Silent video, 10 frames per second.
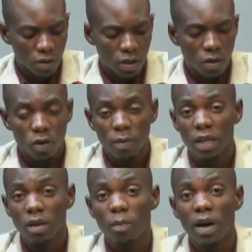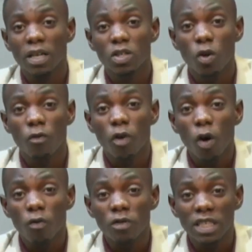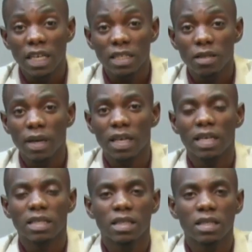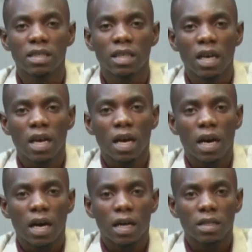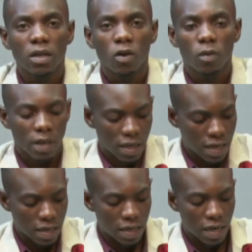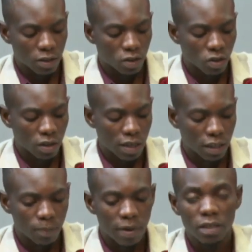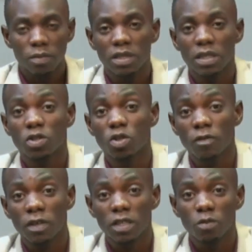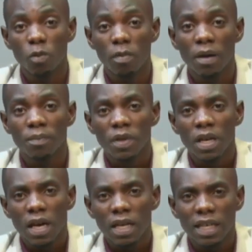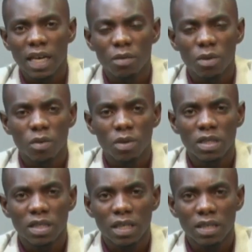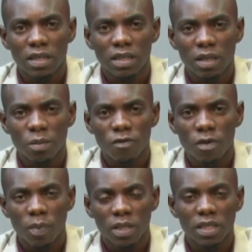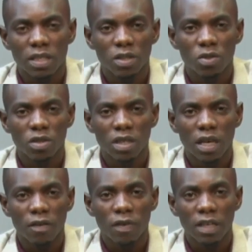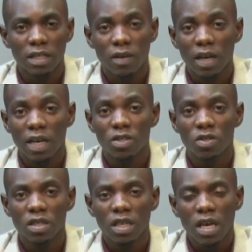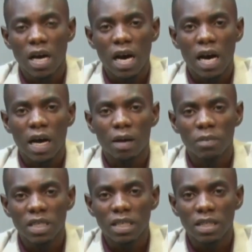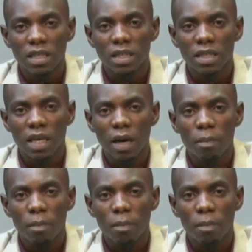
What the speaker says: economic impact of COVID-19. My guest is an economic and trade expert, Mr. Trevor Smumba. And, we're discussing some of the pertinent issues that are affecting our country amidst this